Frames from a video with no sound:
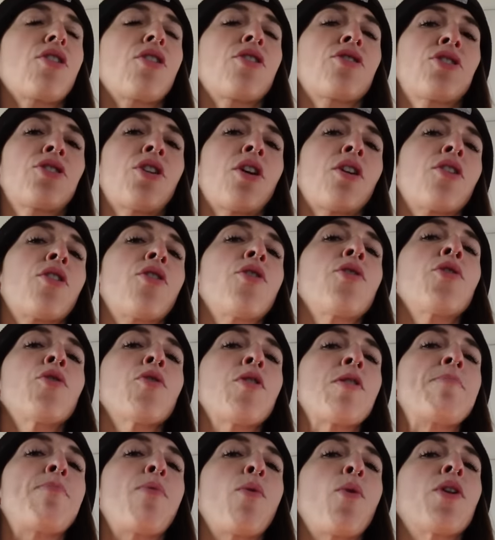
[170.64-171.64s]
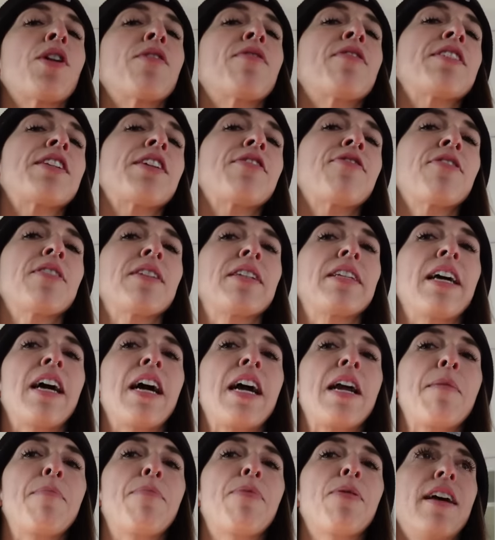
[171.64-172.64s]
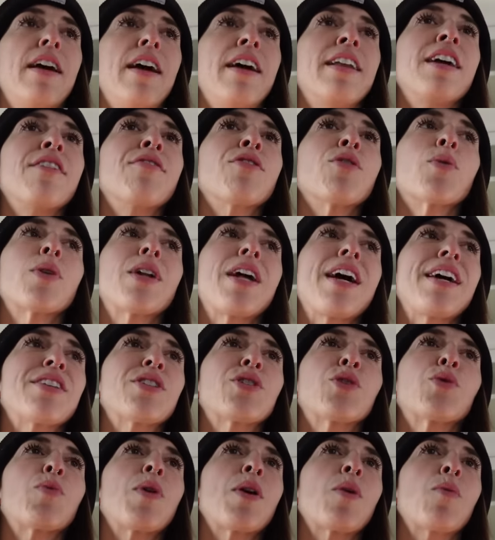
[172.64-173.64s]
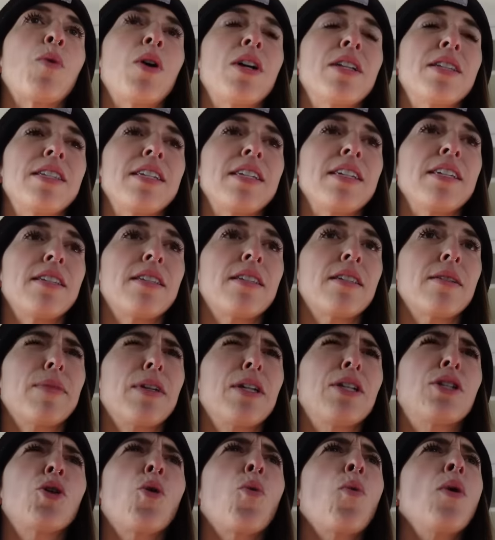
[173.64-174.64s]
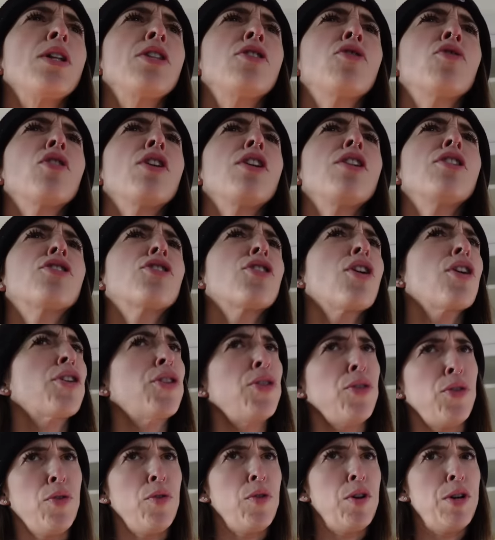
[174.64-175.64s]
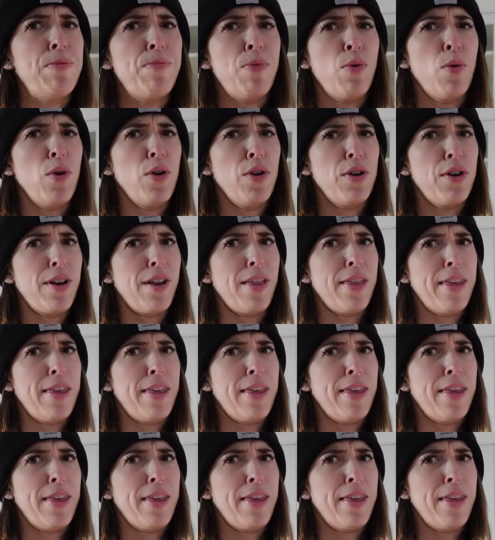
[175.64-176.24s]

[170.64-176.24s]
a charcuterie board of a different type, and everyone has to wear onesies. It's a onesie charcuterie board